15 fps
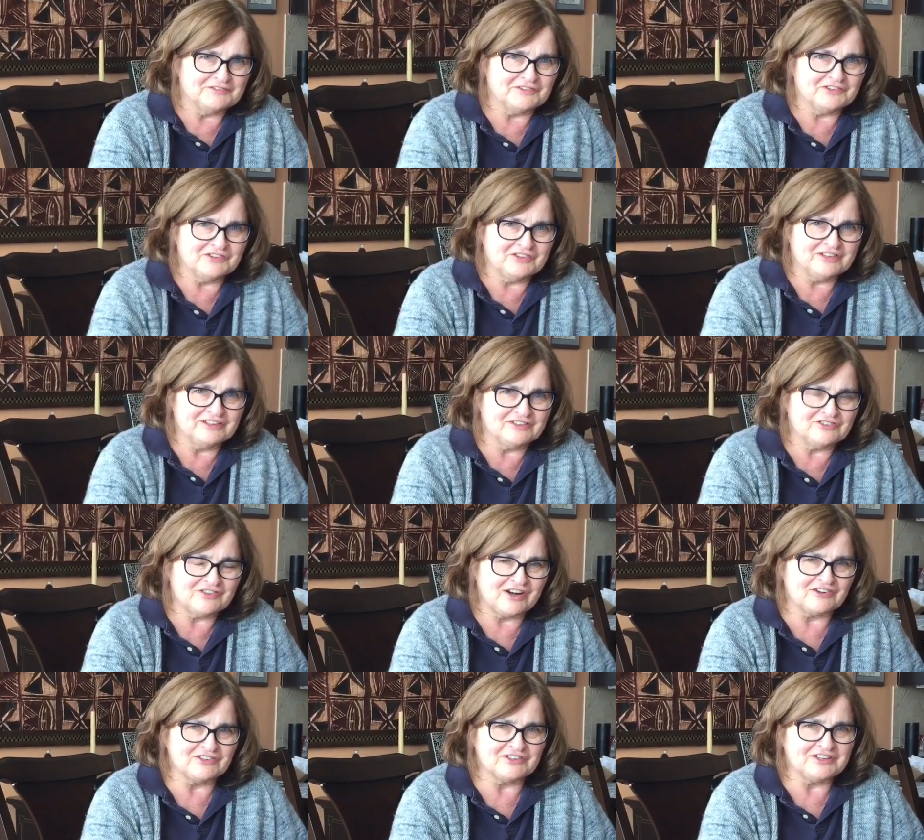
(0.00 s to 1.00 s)
Virginia and
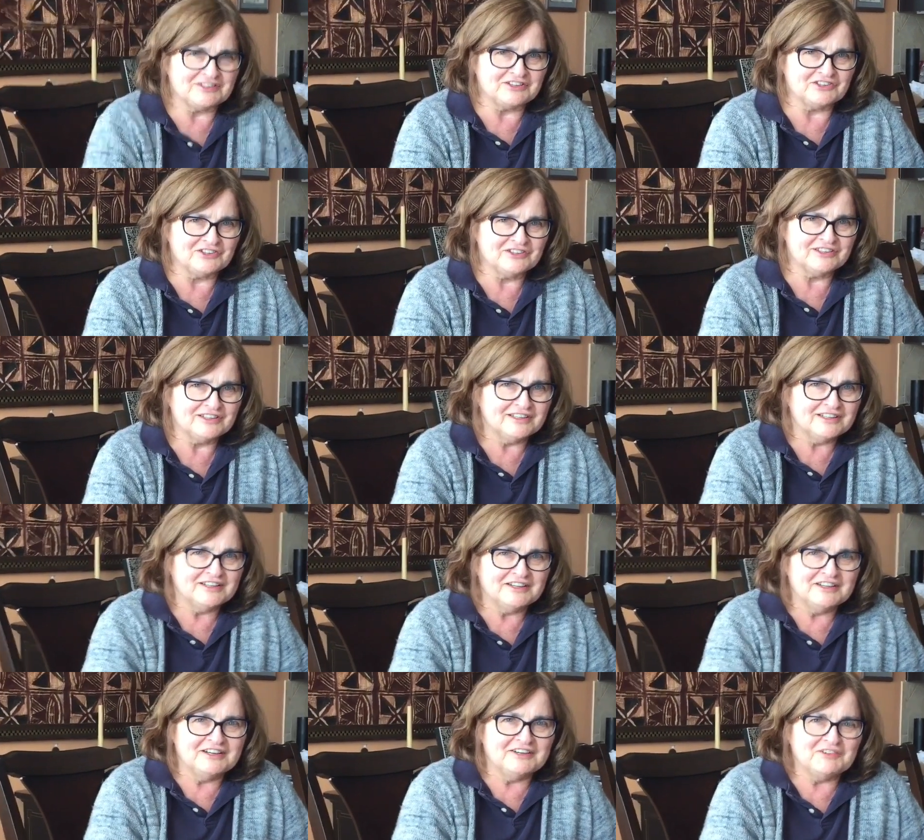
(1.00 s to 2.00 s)
Charlie here
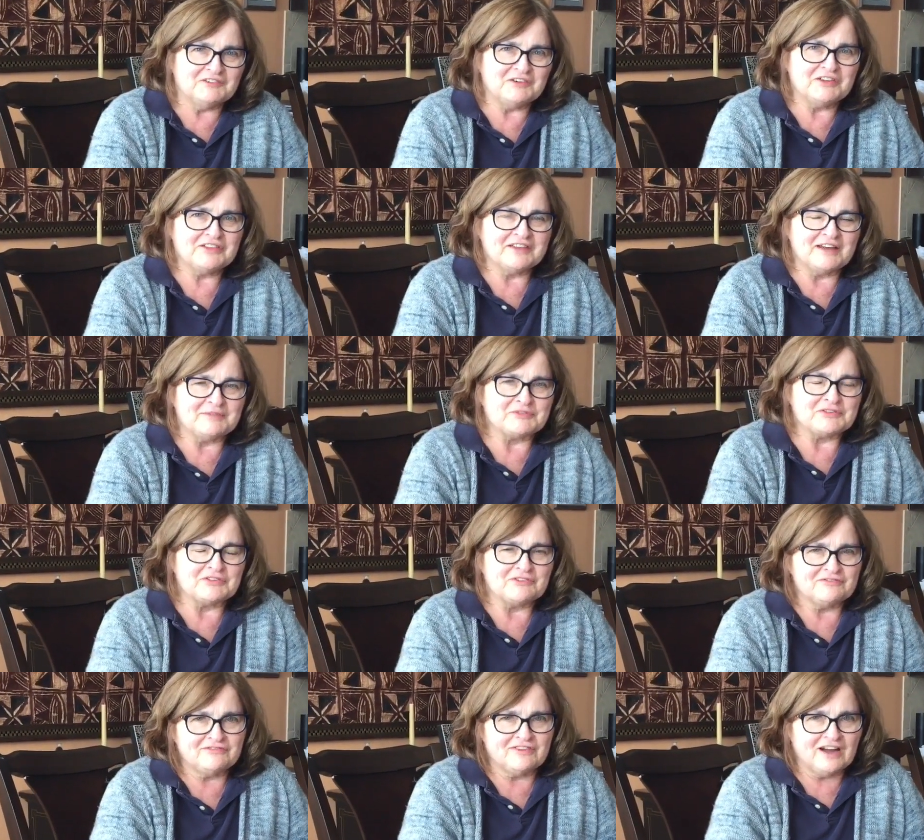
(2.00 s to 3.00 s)
with
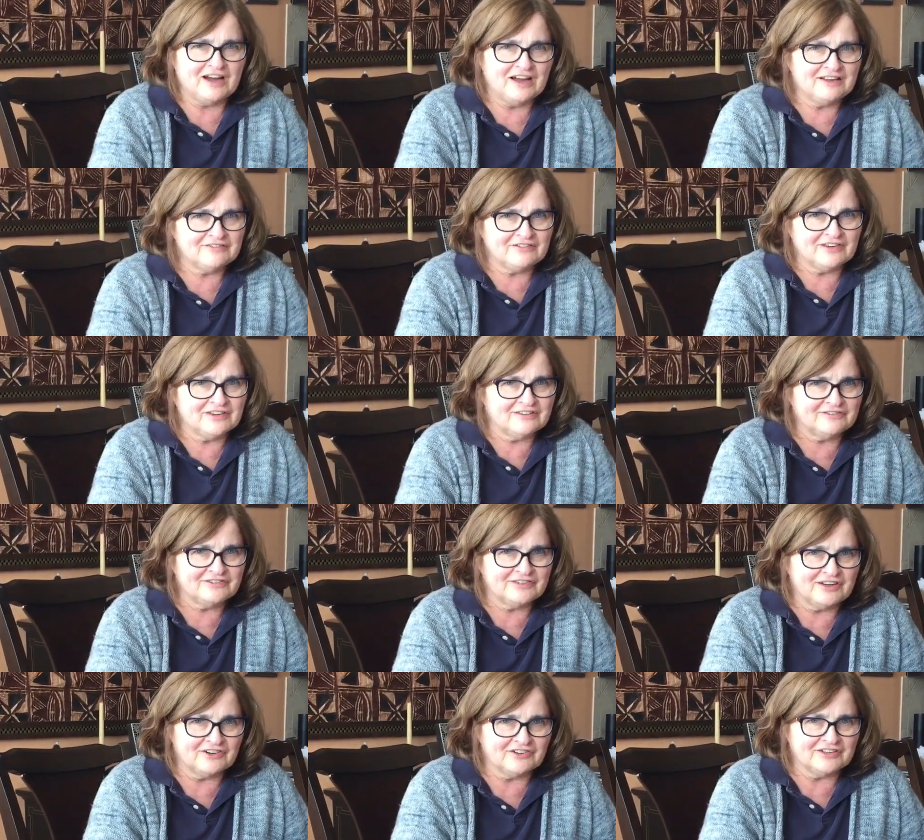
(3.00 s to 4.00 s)
episode 5 of
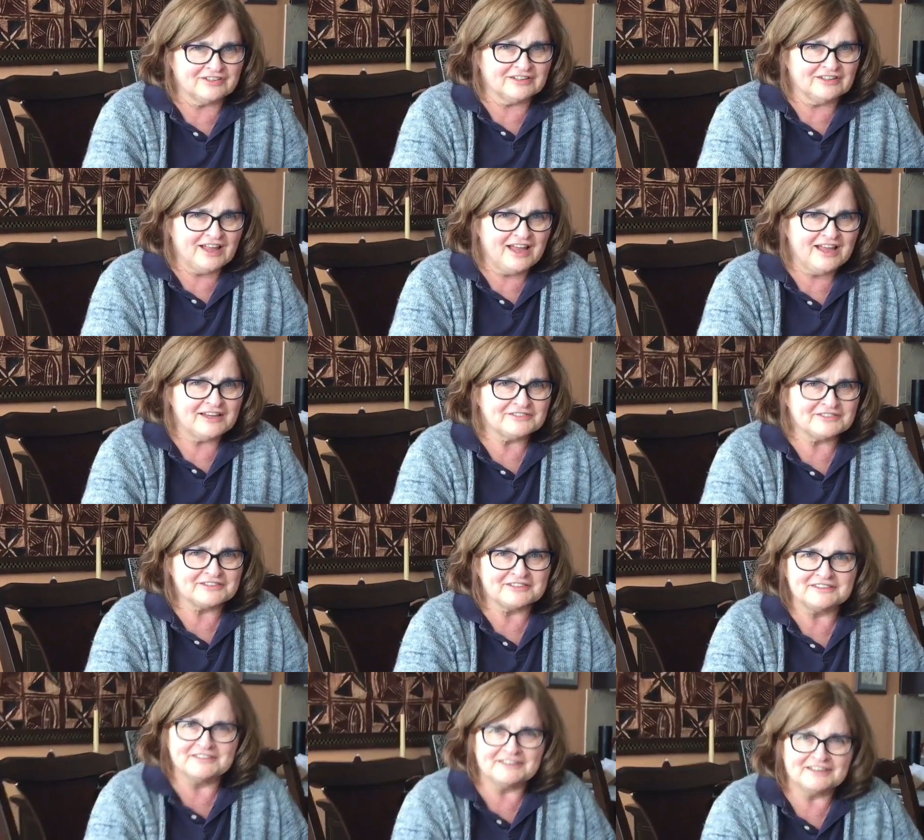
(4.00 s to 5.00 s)
Yarn and
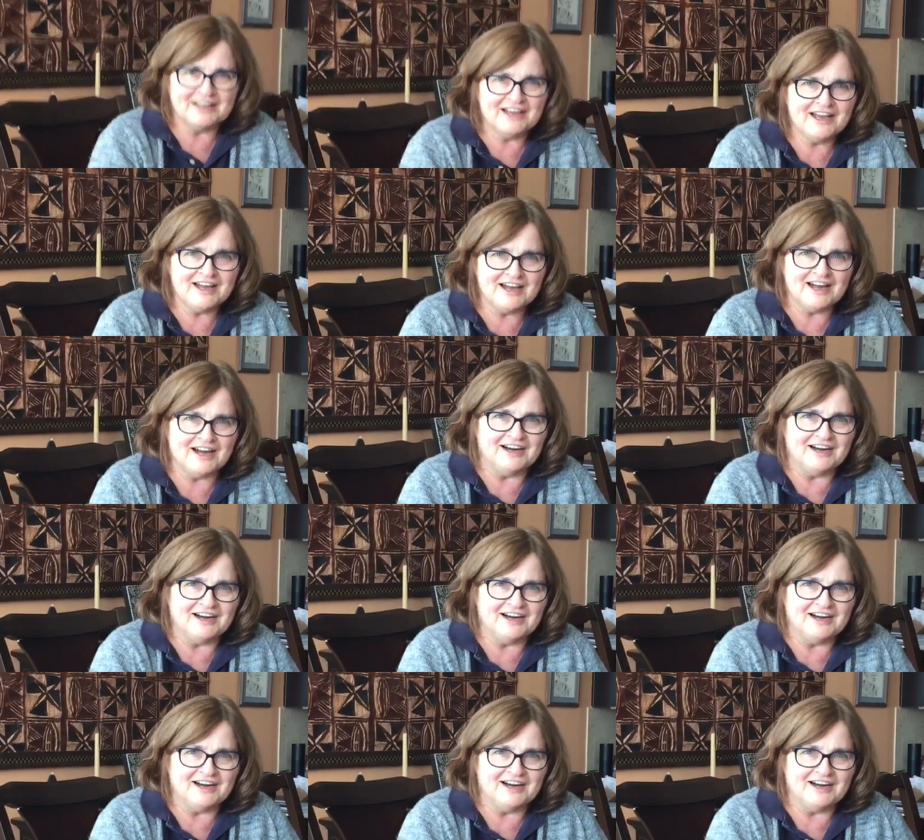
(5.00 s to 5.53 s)
Glass. Yeah.